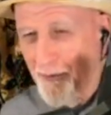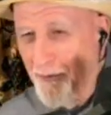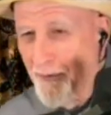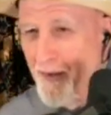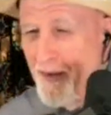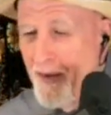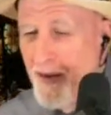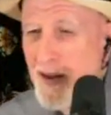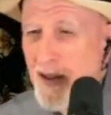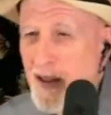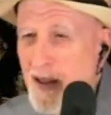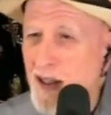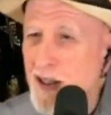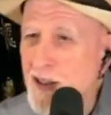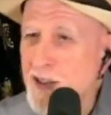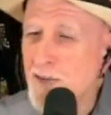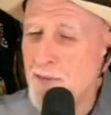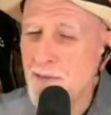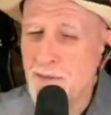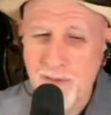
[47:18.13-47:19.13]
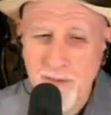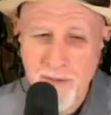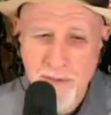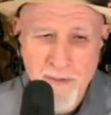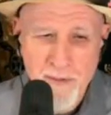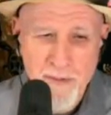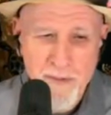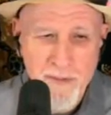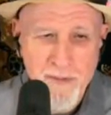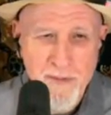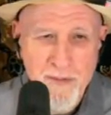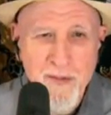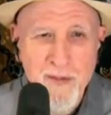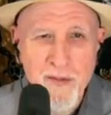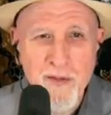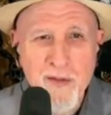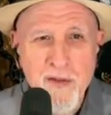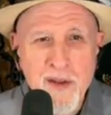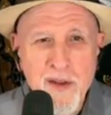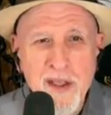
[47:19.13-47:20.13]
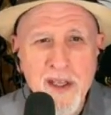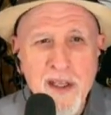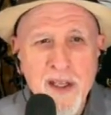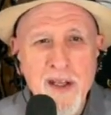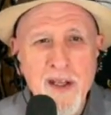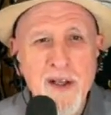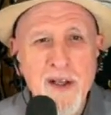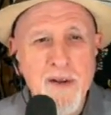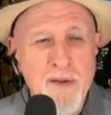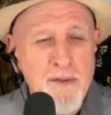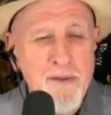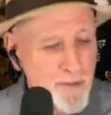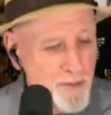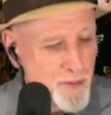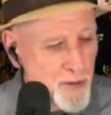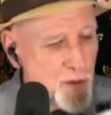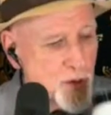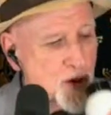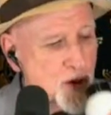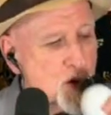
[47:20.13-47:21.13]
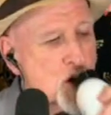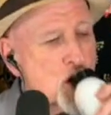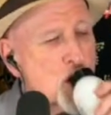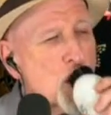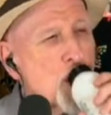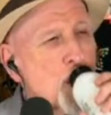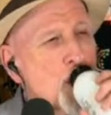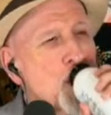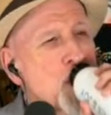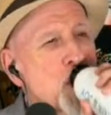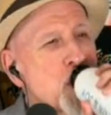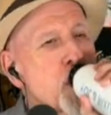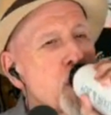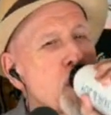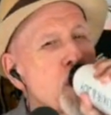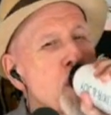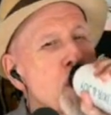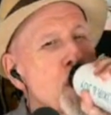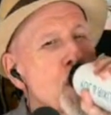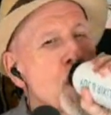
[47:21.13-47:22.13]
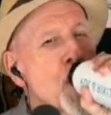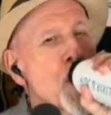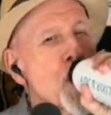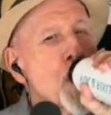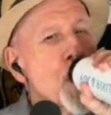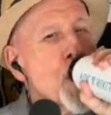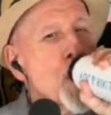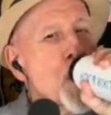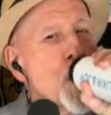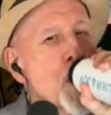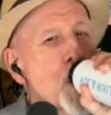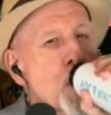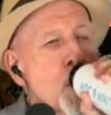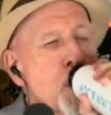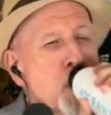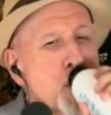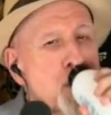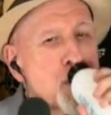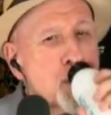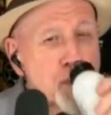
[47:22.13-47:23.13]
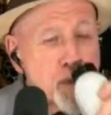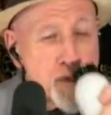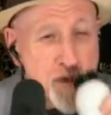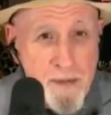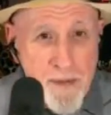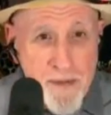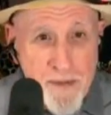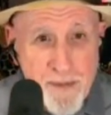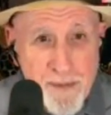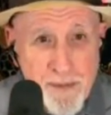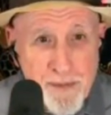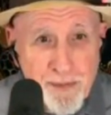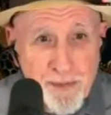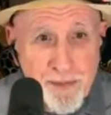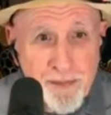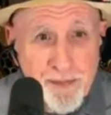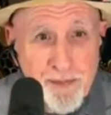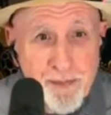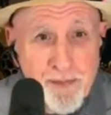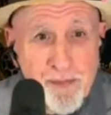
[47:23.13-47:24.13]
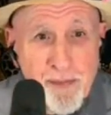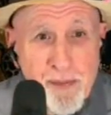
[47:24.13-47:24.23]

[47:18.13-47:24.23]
along? My friend Nancy was whistling along. Who else was whistling along? I love that song.